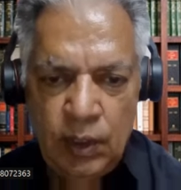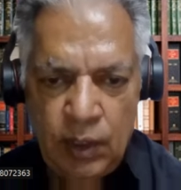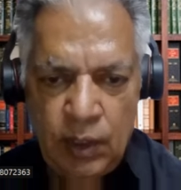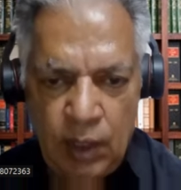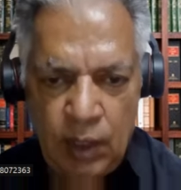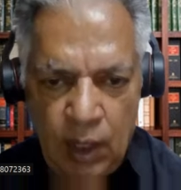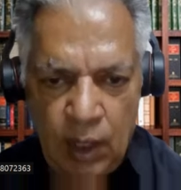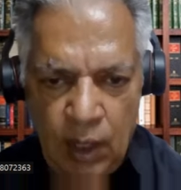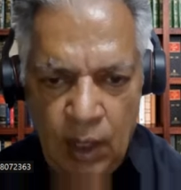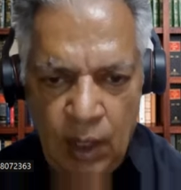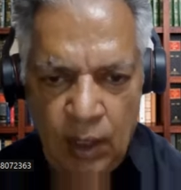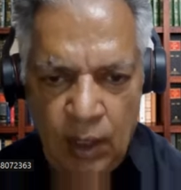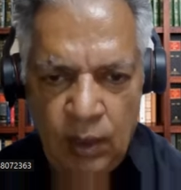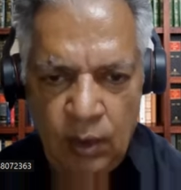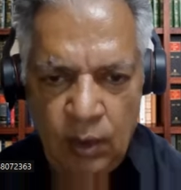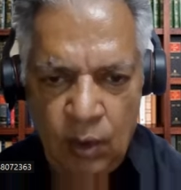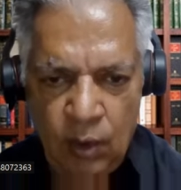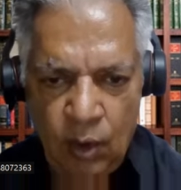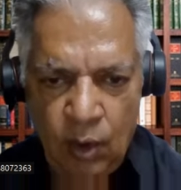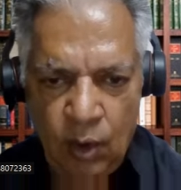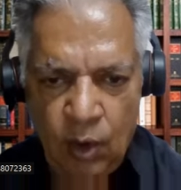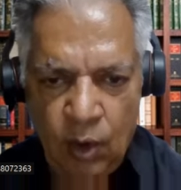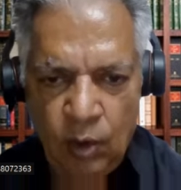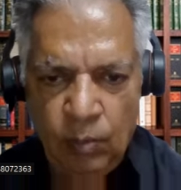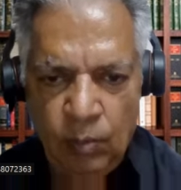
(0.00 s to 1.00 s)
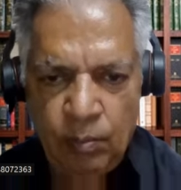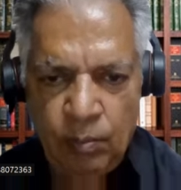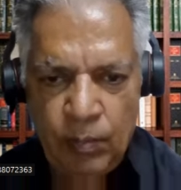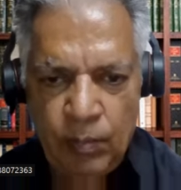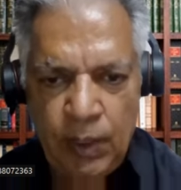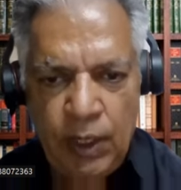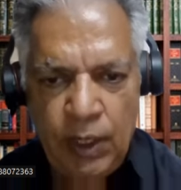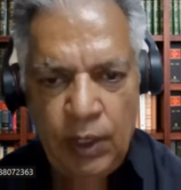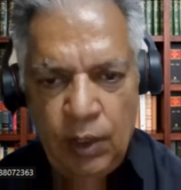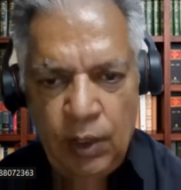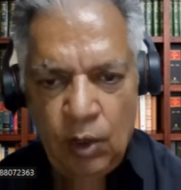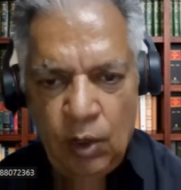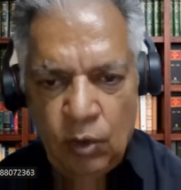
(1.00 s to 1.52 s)
drawn or
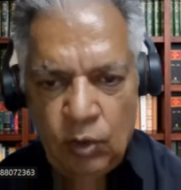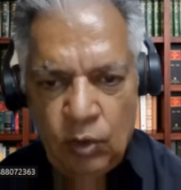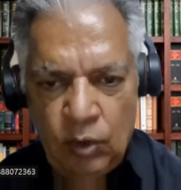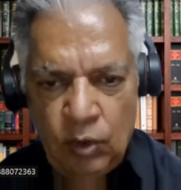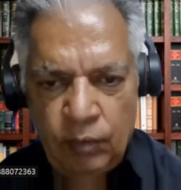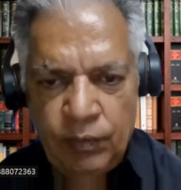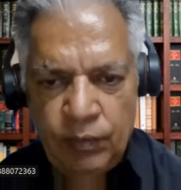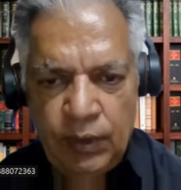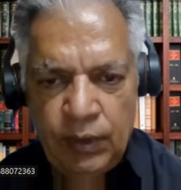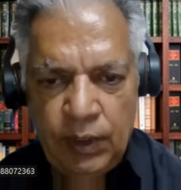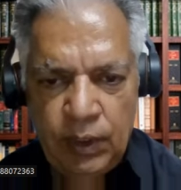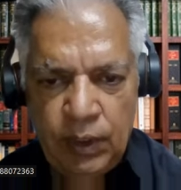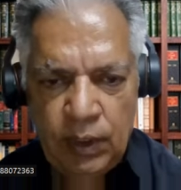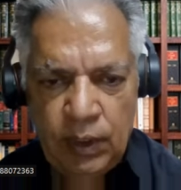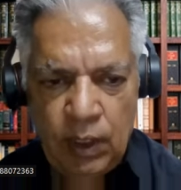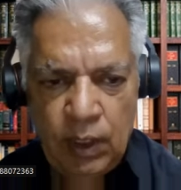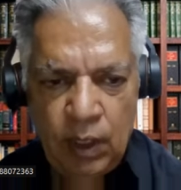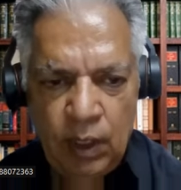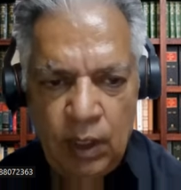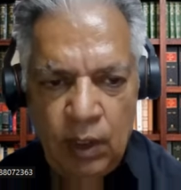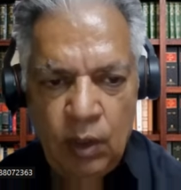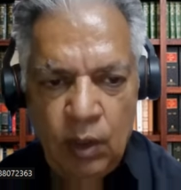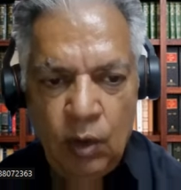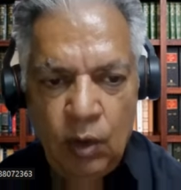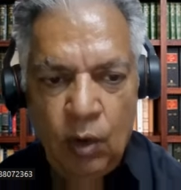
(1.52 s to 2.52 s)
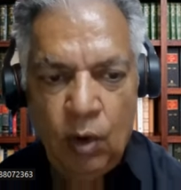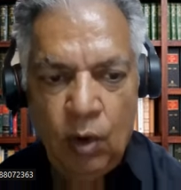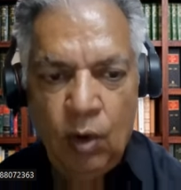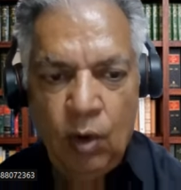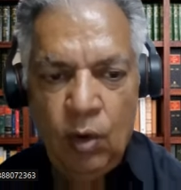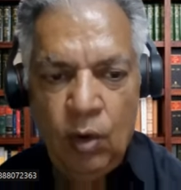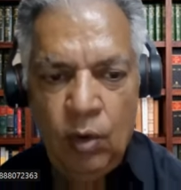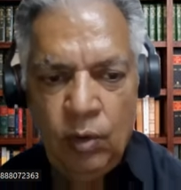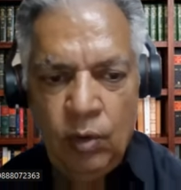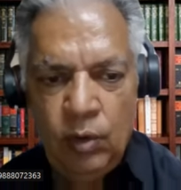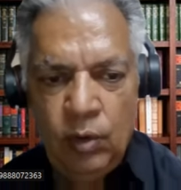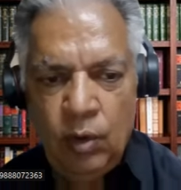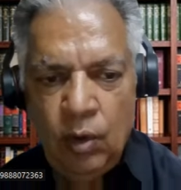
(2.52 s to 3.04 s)
made out of India
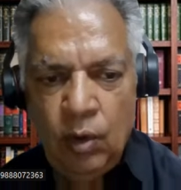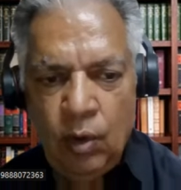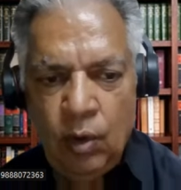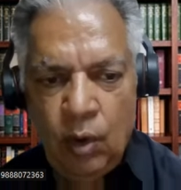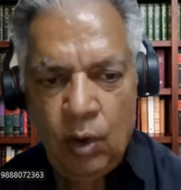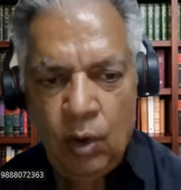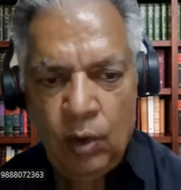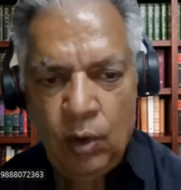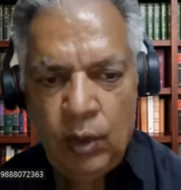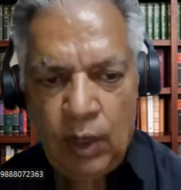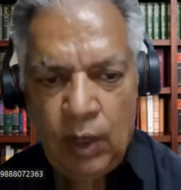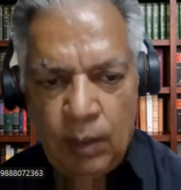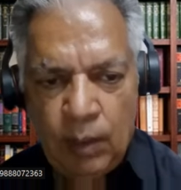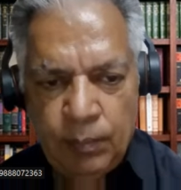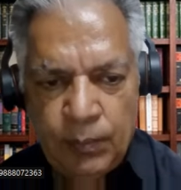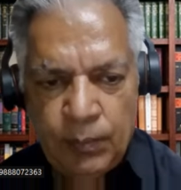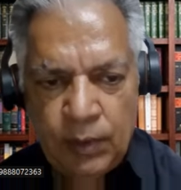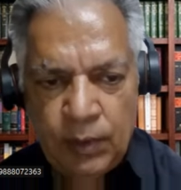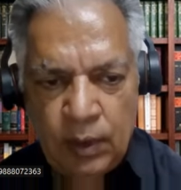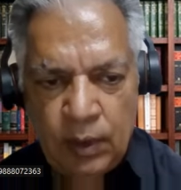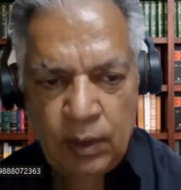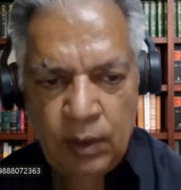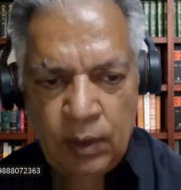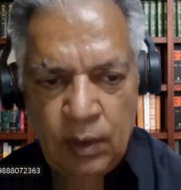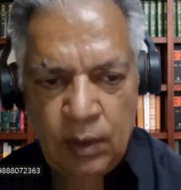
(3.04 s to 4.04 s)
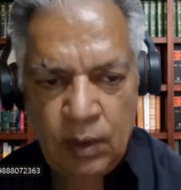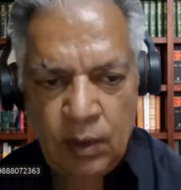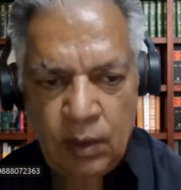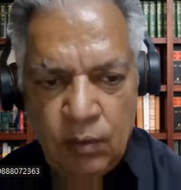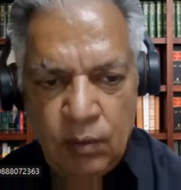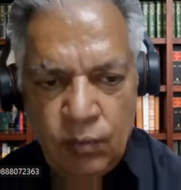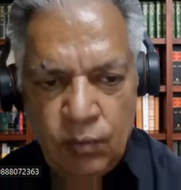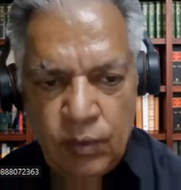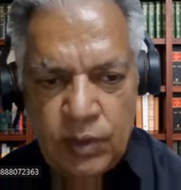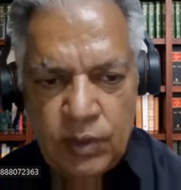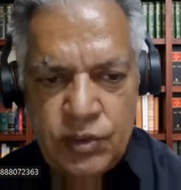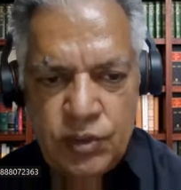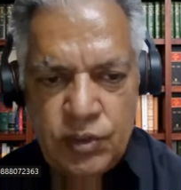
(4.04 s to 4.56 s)
on or after
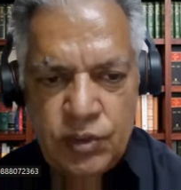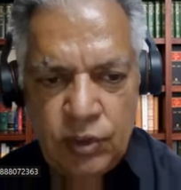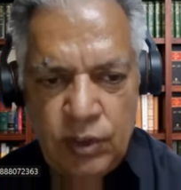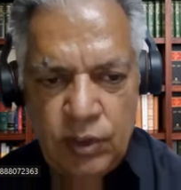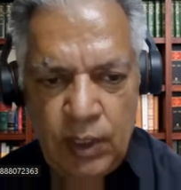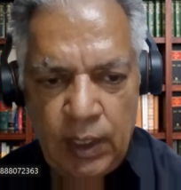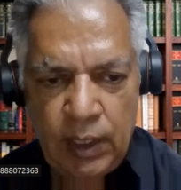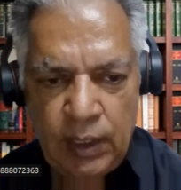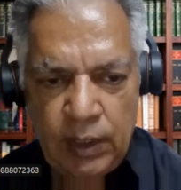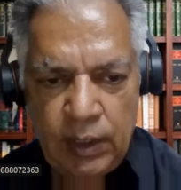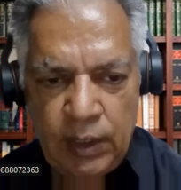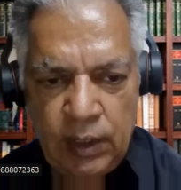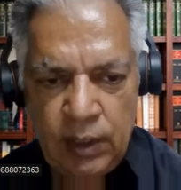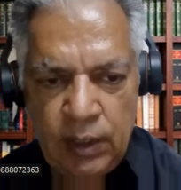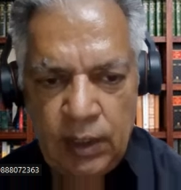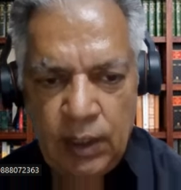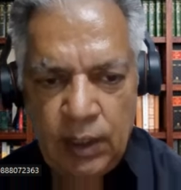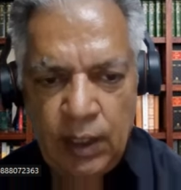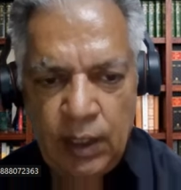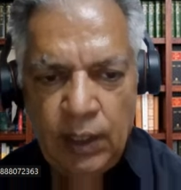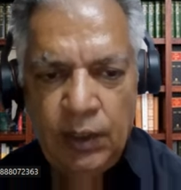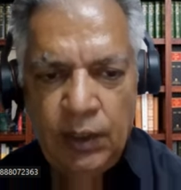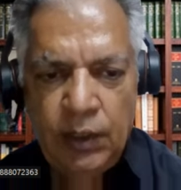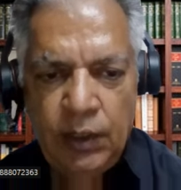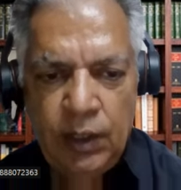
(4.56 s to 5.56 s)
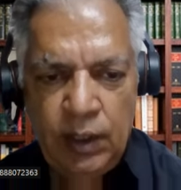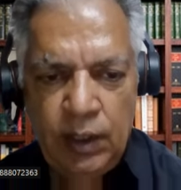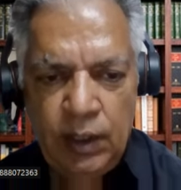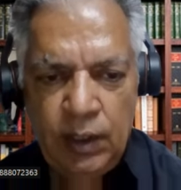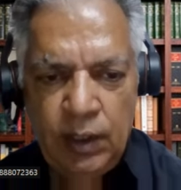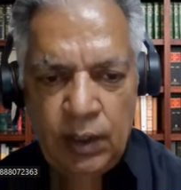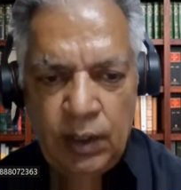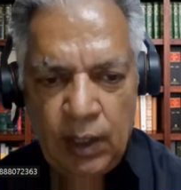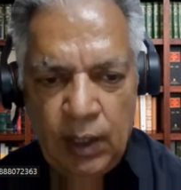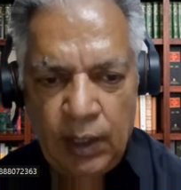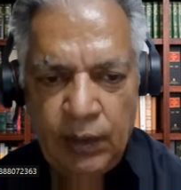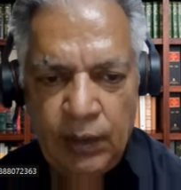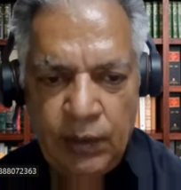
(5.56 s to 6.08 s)
1st July
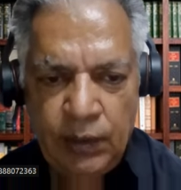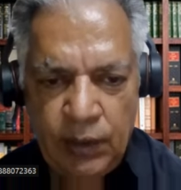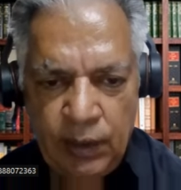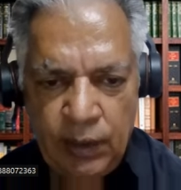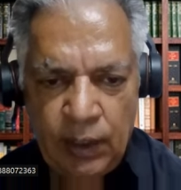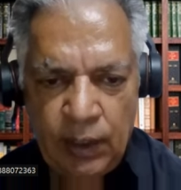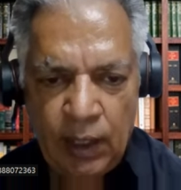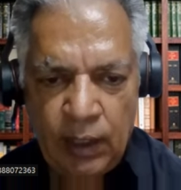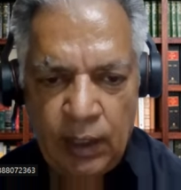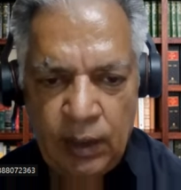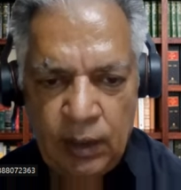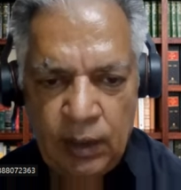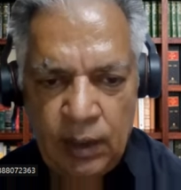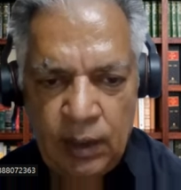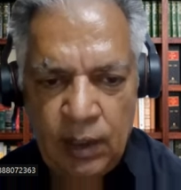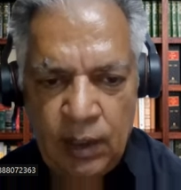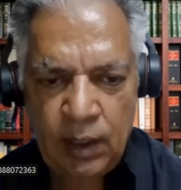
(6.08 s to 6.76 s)
1899